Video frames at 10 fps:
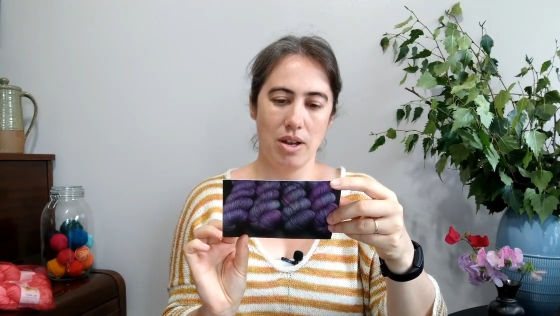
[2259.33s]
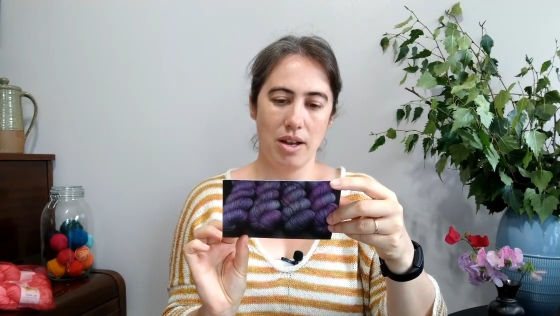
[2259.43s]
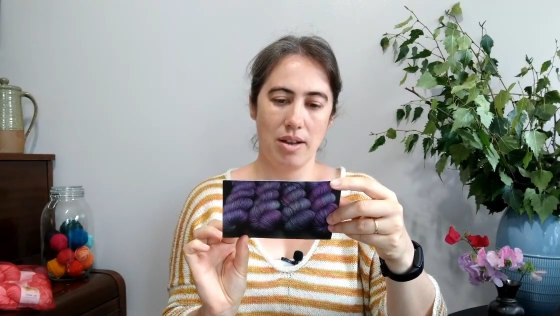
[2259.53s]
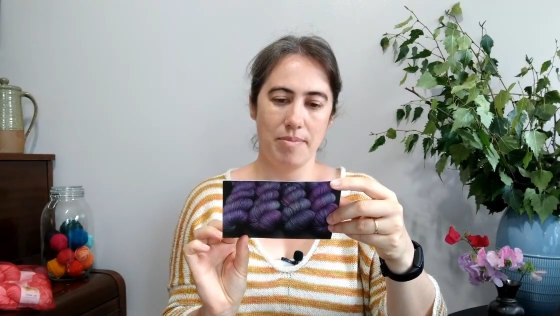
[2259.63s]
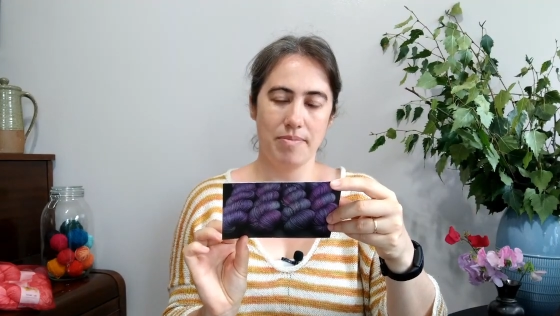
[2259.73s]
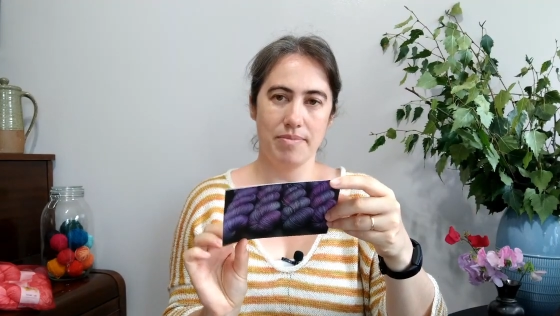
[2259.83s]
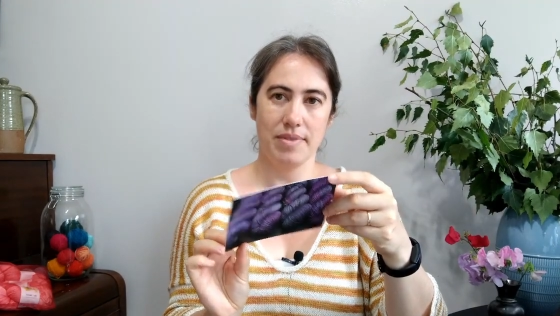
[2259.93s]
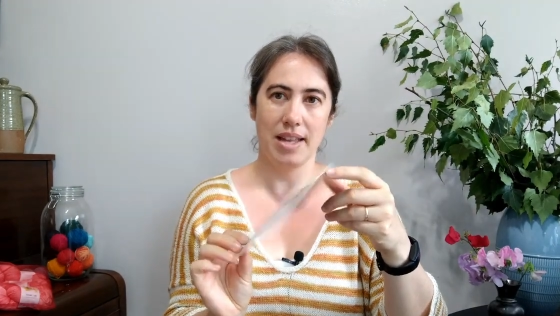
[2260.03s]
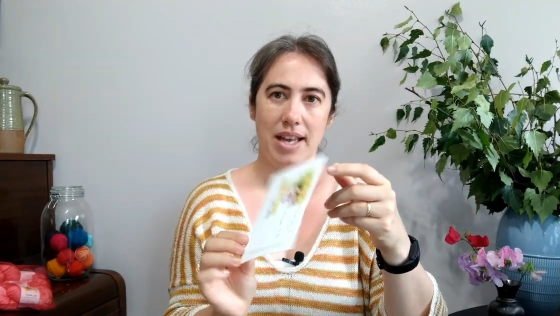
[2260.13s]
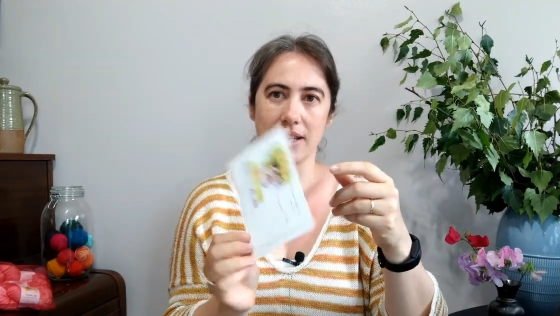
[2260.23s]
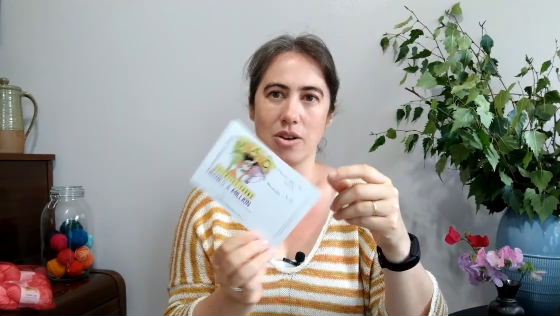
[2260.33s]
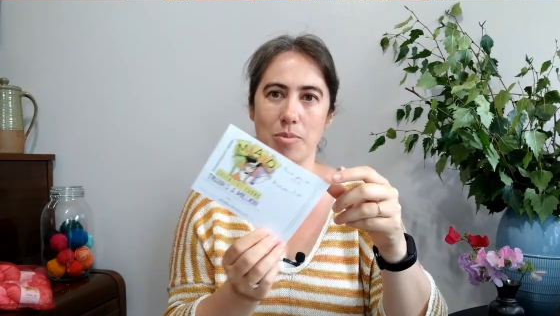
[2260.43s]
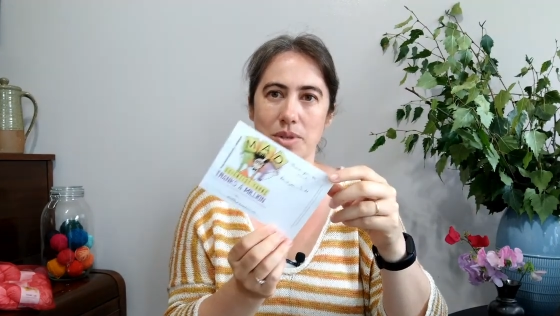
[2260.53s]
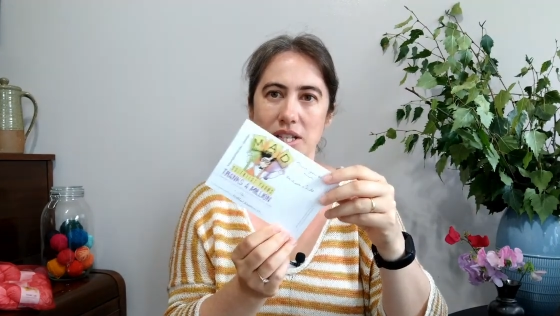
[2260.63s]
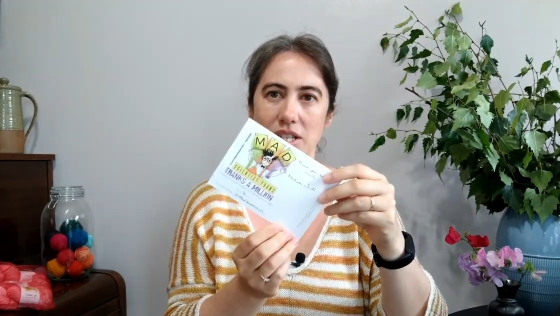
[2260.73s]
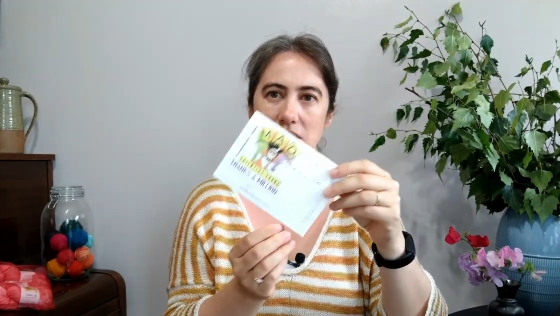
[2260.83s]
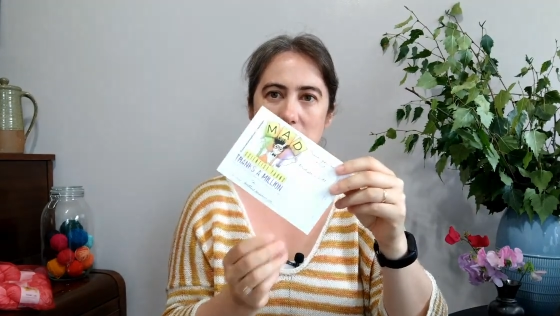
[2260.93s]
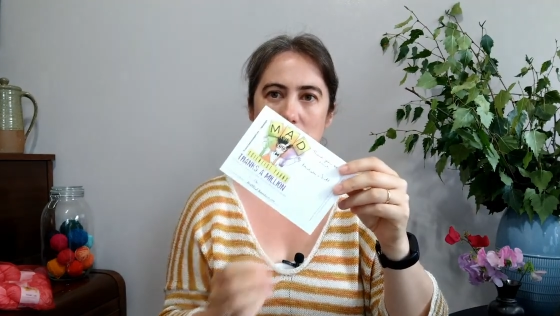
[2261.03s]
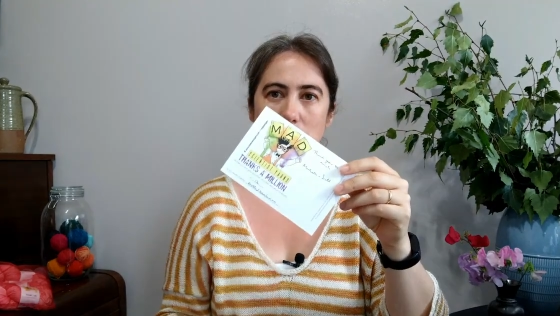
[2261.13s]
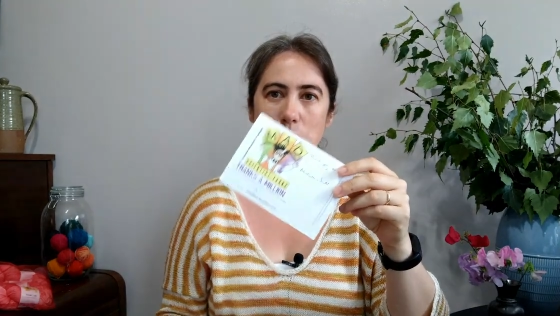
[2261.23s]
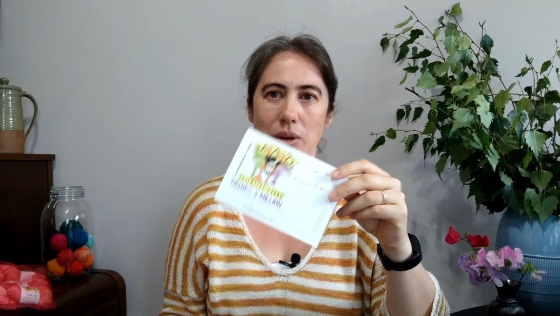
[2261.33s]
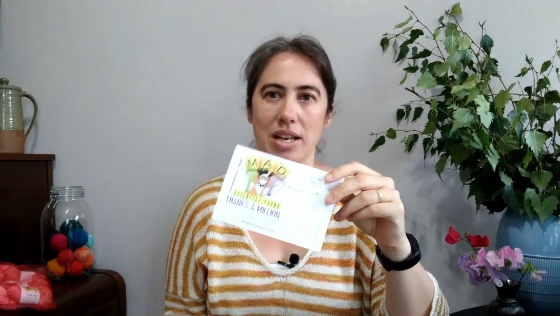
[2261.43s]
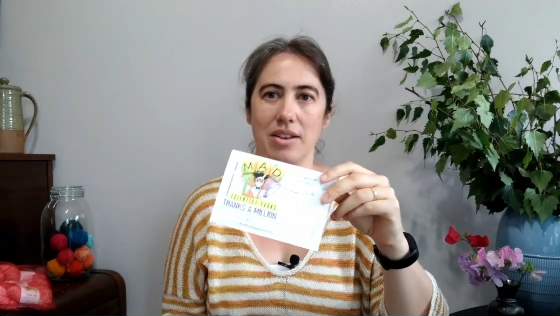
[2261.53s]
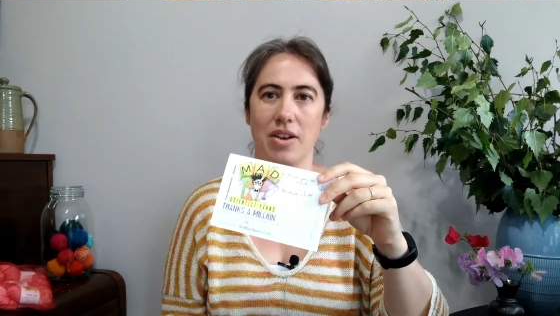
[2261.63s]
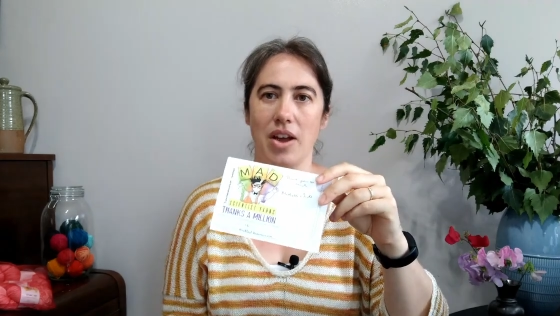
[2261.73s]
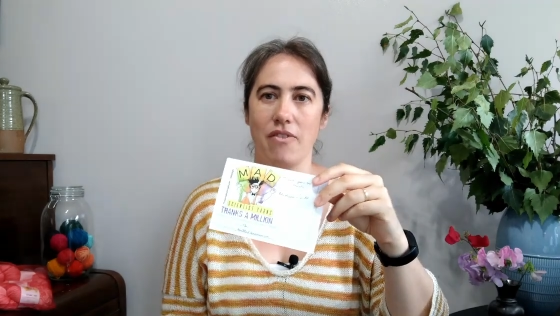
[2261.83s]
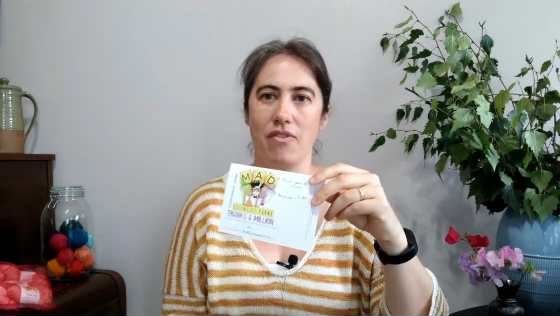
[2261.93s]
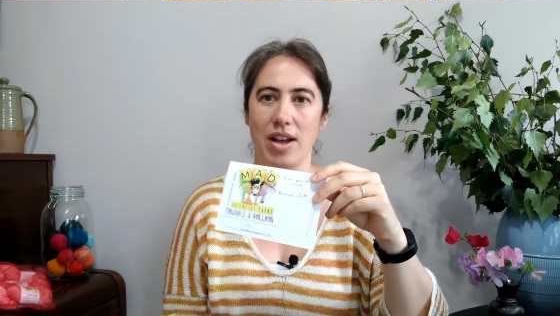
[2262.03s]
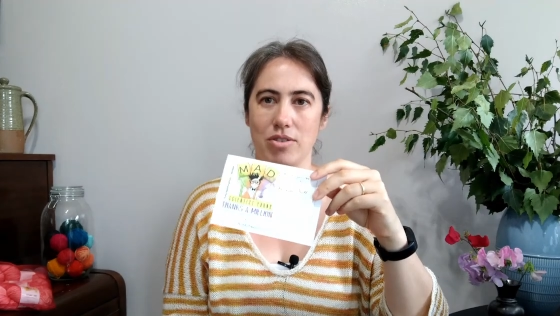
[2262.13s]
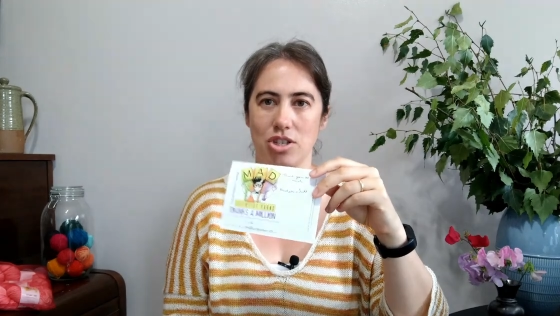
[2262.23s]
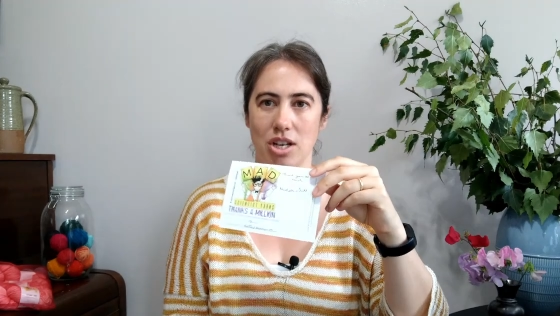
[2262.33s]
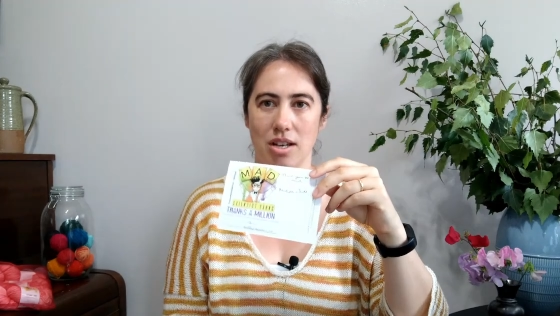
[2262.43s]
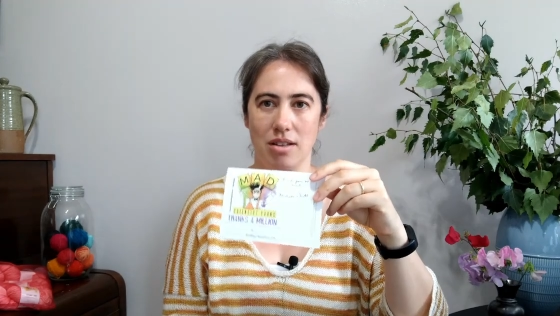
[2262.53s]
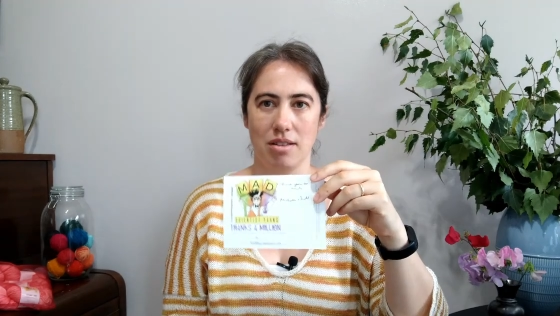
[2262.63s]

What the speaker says: had a competition to win a voucher,